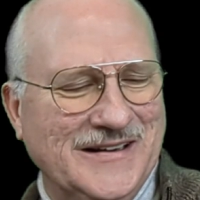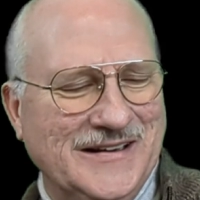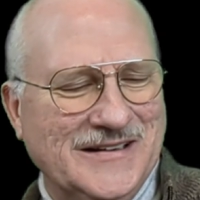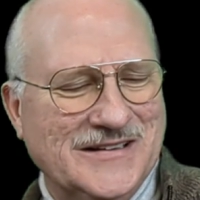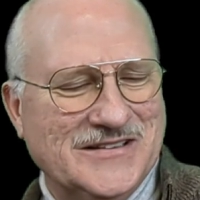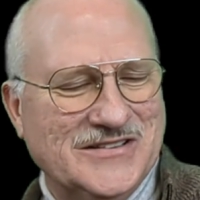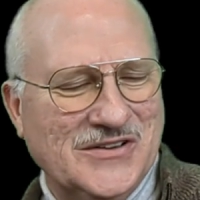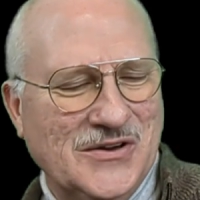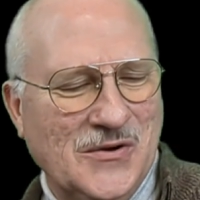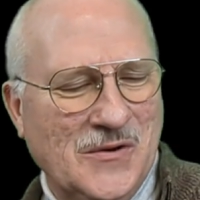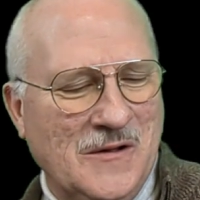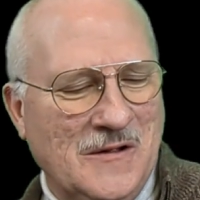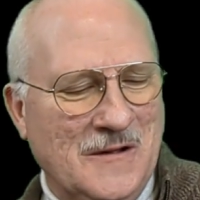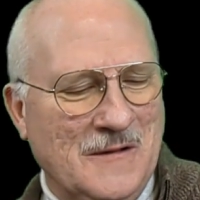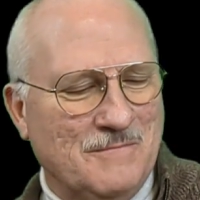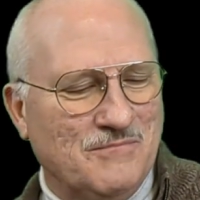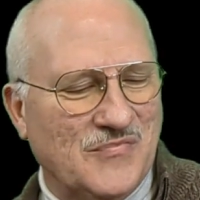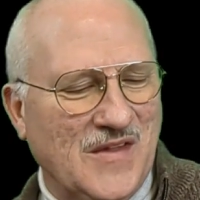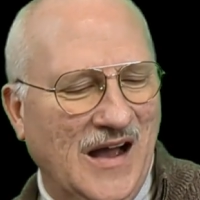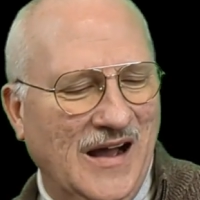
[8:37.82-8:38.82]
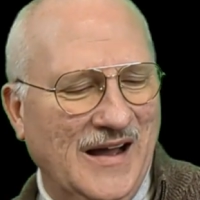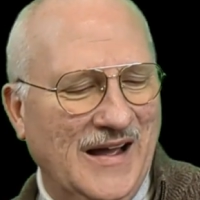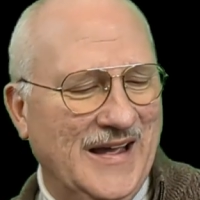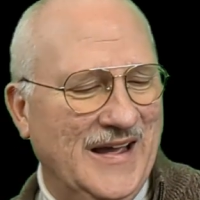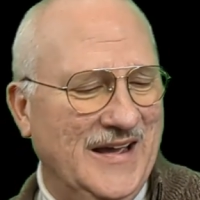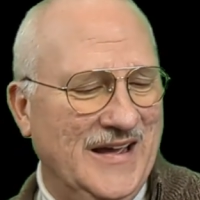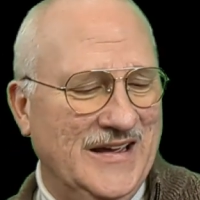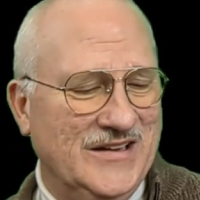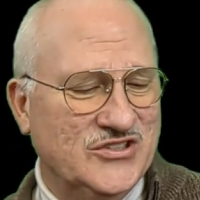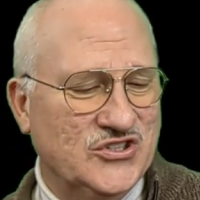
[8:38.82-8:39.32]
So
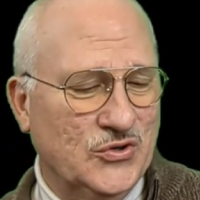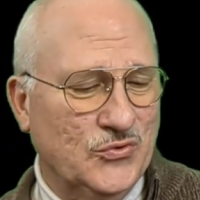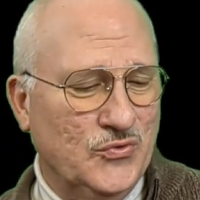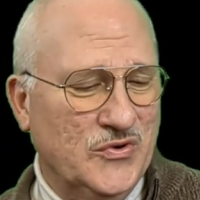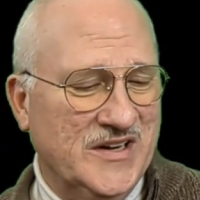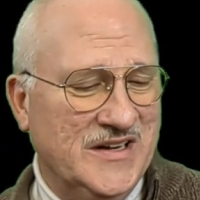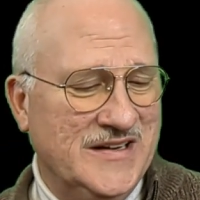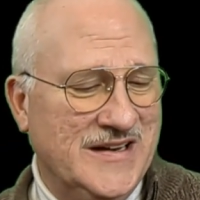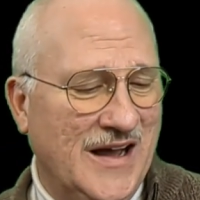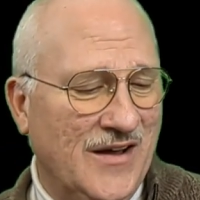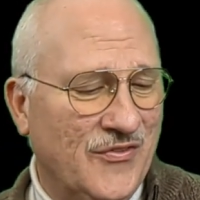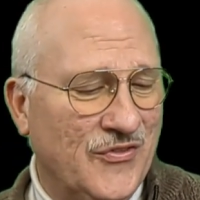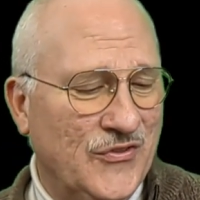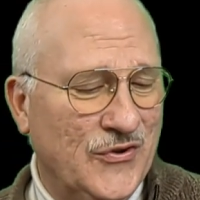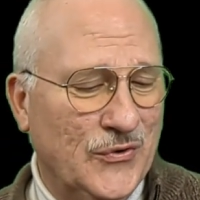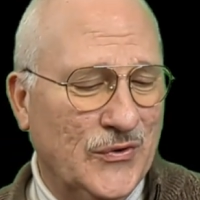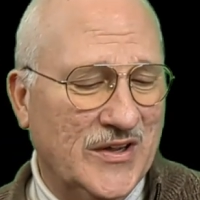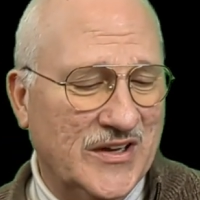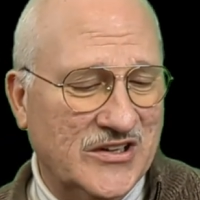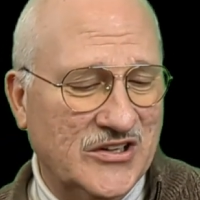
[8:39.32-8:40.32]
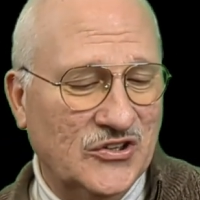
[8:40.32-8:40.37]
as you read down through it,